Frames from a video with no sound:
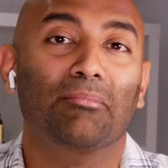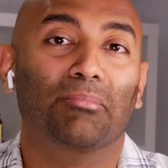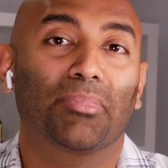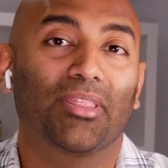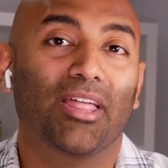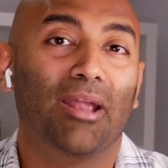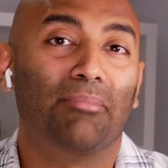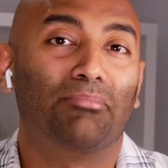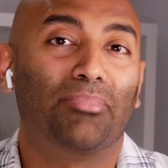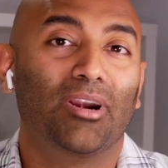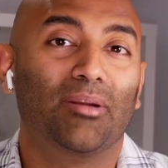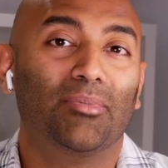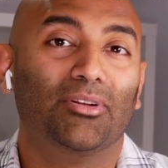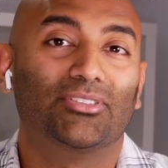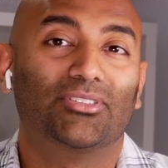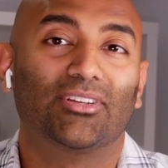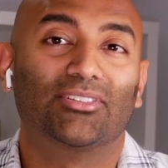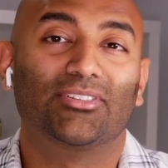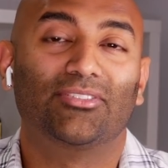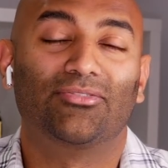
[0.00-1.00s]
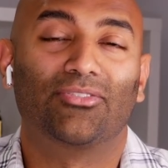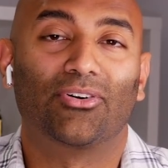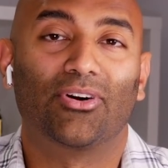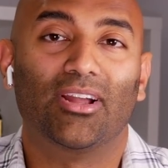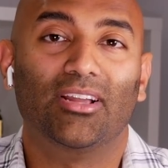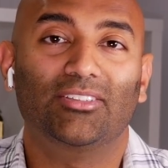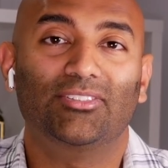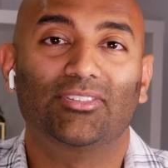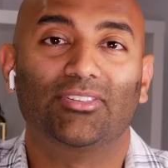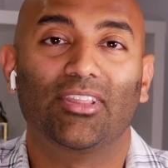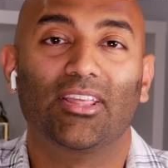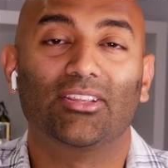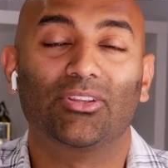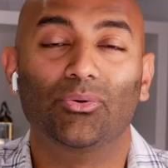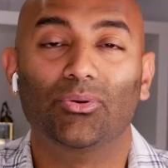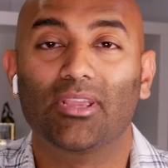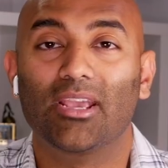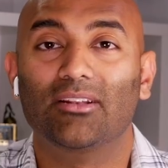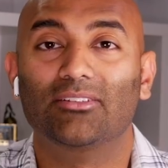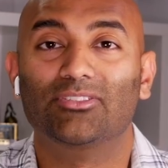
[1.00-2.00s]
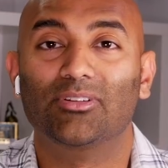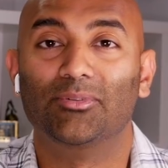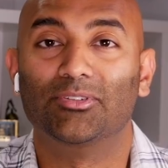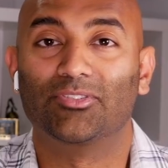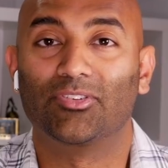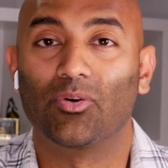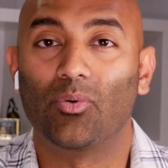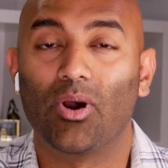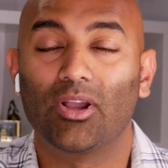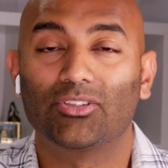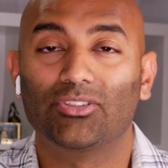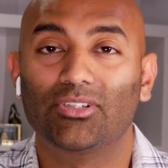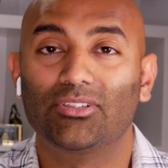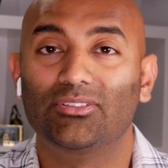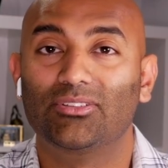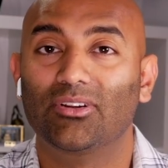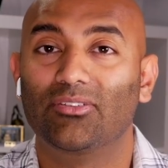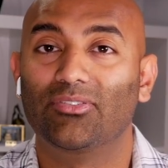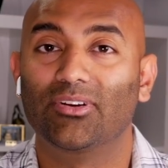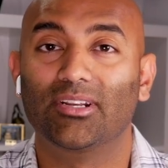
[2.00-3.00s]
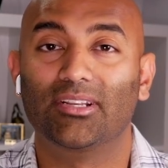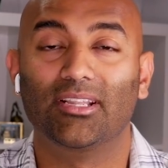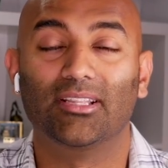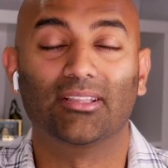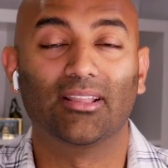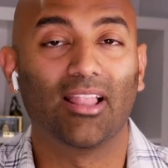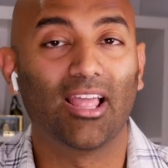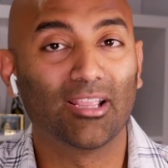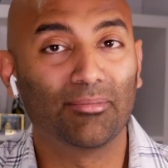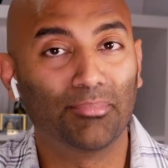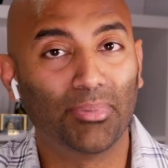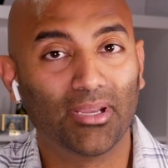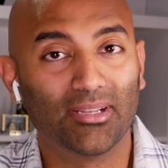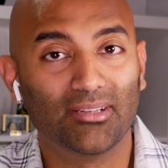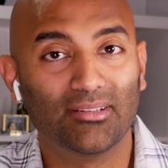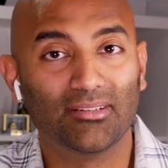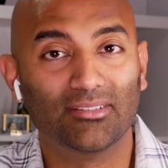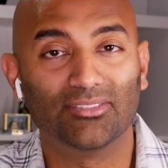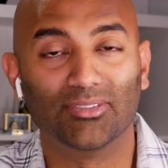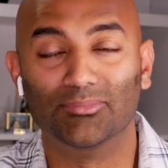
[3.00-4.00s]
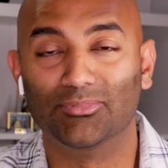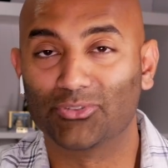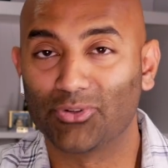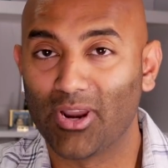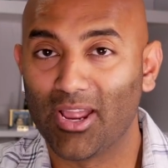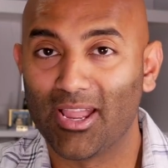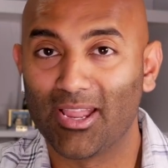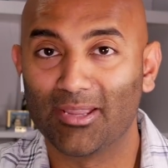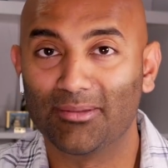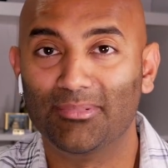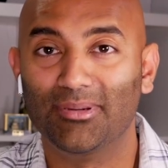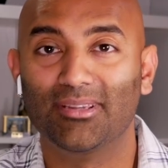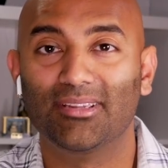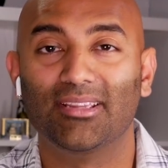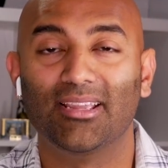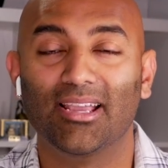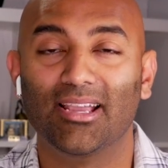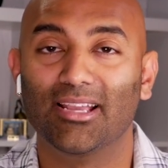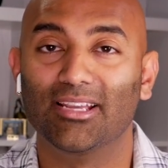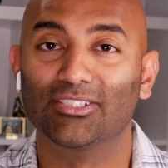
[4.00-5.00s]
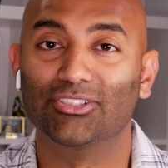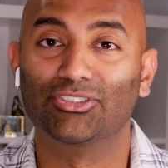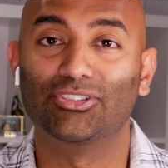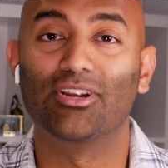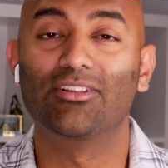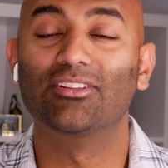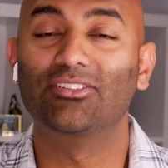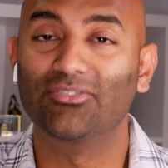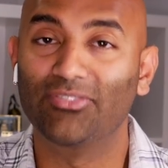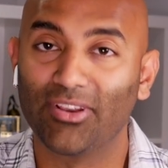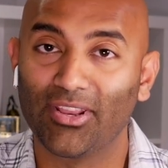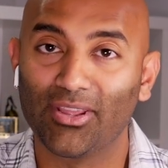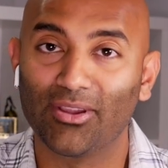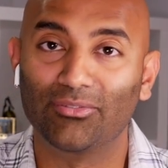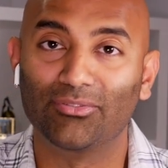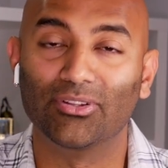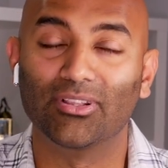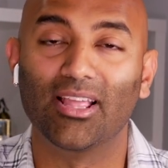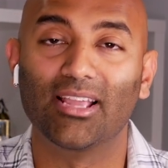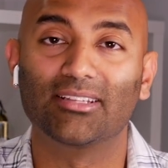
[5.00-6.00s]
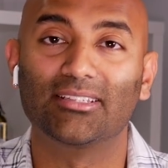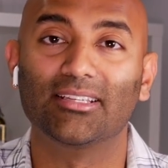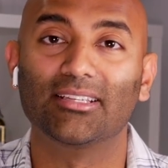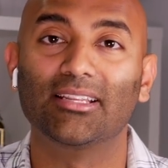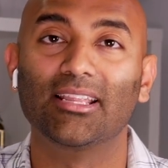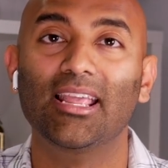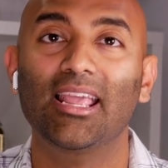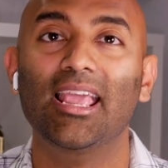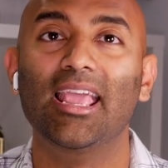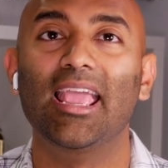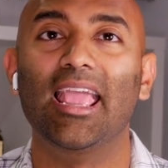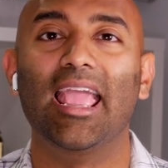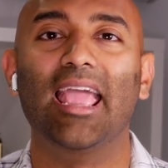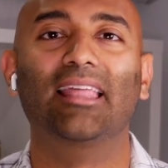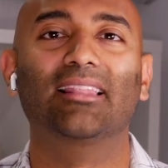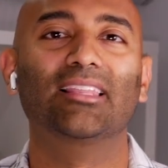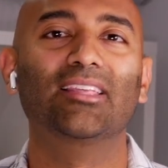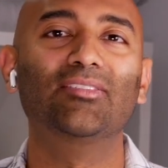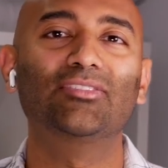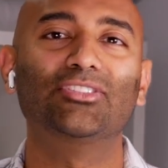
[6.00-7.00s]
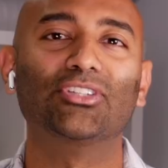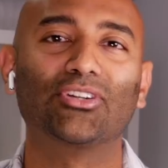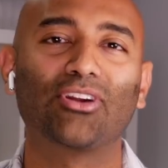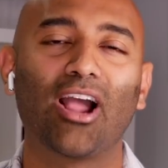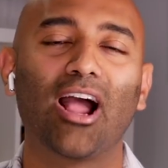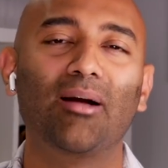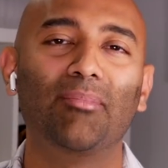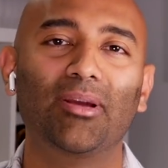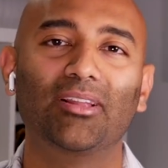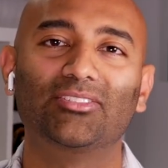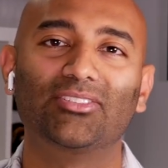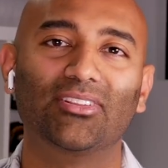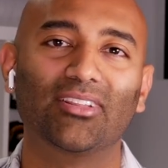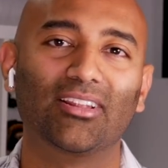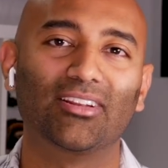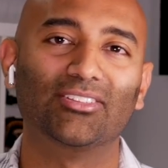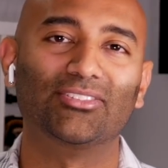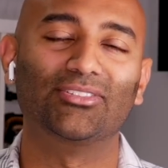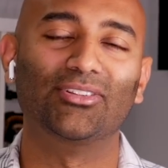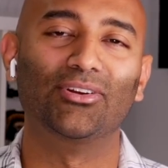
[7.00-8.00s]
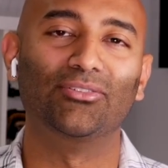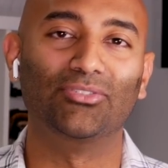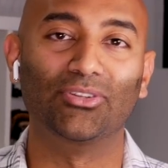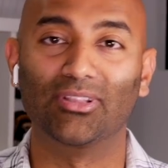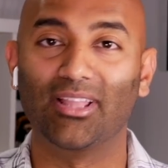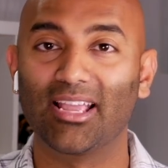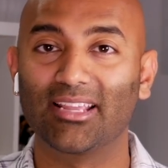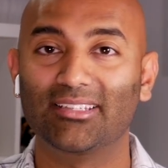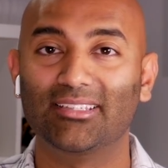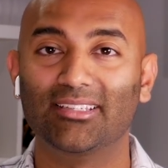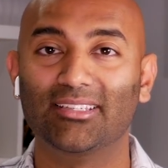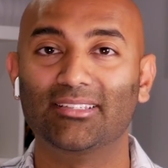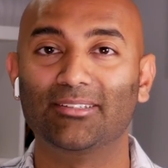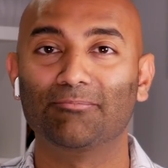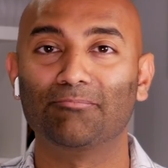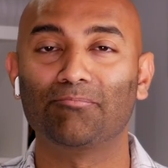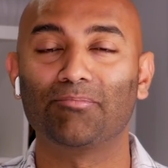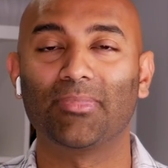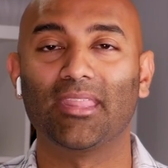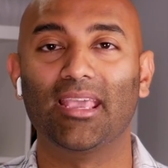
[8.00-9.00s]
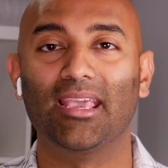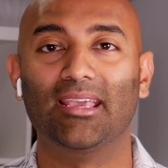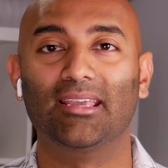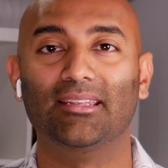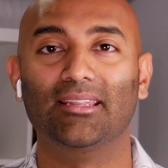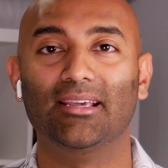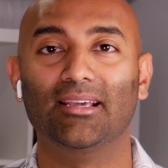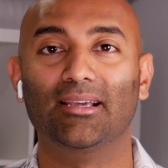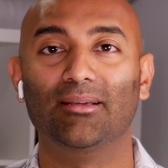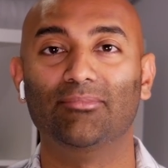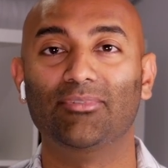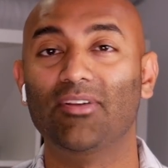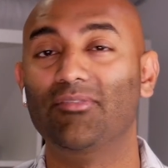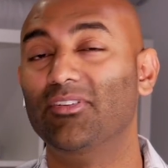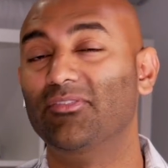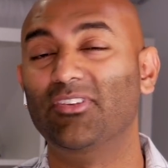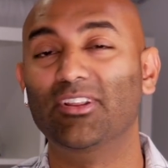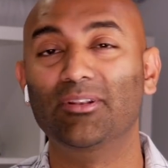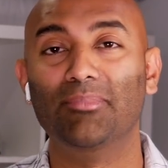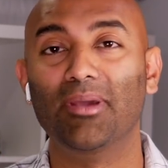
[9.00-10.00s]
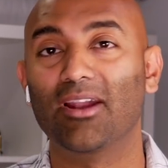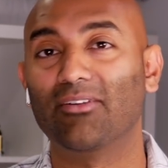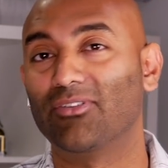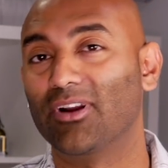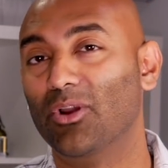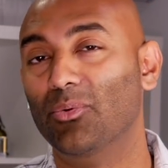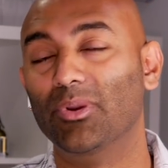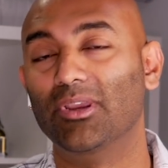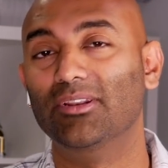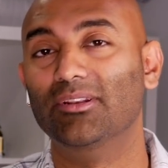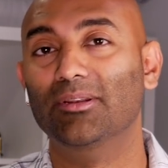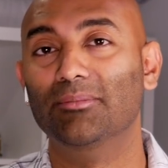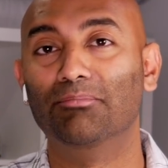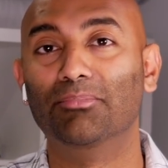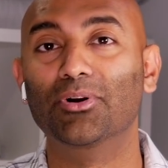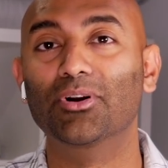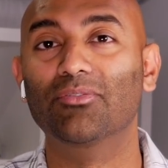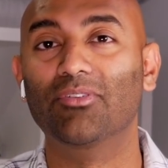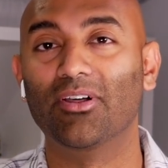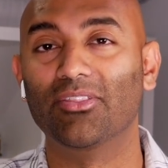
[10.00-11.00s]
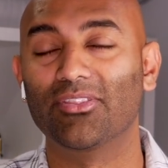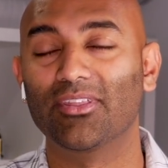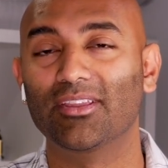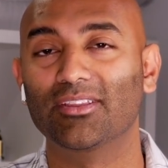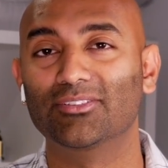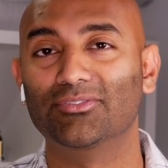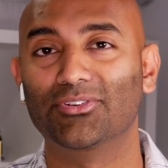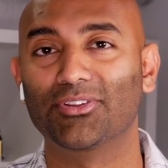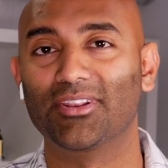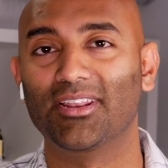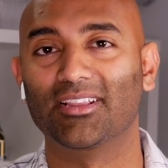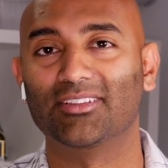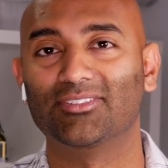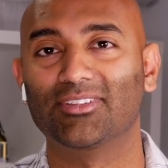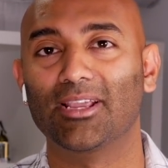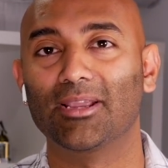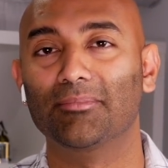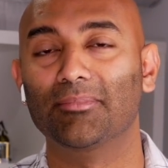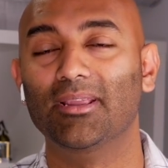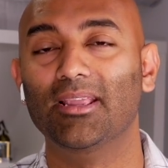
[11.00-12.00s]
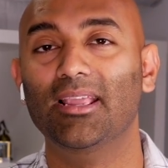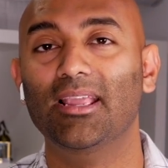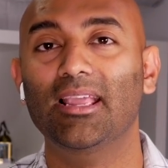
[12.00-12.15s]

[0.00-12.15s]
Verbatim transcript: But that pretty much does it for us. Thank you again so much for watching. Don't forget to hit the like button, subscribe, uh, share this video if you liked it. And leave us your comments and let us know if you liked it, and uh, if you have any feedback for how we can improve on things for the next time.